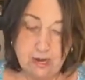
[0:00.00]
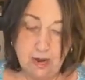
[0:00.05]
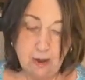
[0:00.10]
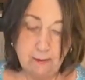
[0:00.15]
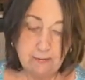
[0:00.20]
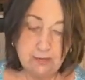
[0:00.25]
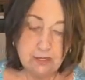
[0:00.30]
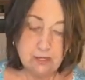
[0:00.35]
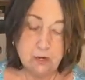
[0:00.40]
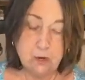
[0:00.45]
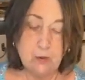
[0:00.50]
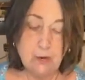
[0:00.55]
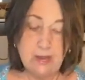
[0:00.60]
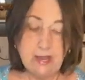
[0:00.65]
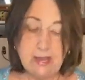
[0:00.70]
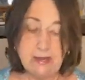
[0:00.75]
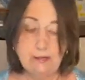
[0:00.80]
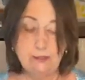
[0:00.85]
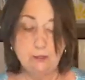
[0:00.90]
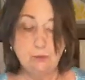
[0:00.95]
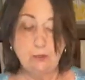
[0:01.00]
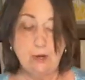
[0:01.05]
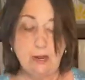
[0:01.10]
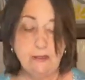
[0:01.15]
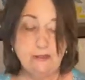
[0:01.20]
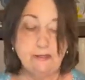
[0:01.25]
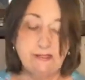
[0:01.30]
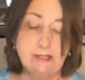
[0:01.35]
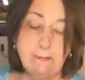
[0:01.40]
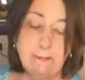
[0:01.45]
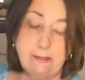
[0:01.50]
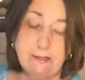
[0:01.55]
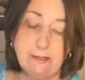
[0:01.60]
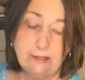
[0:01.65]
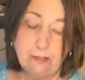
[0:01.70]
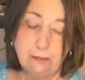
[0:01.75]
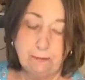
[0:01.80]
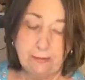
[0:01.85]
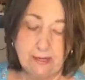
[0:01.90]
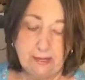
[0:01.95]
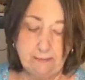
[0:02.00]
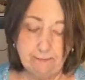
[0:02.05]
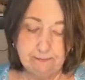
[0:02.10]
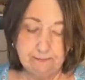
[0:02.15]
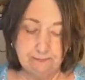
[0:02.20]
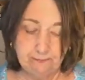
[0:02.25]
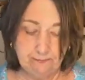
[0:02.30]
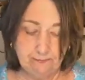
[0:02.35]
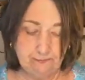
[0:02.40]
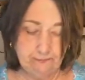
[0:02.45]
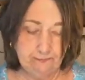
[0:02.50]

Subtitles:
Now I'm going to go ahead and dry this up a little bit.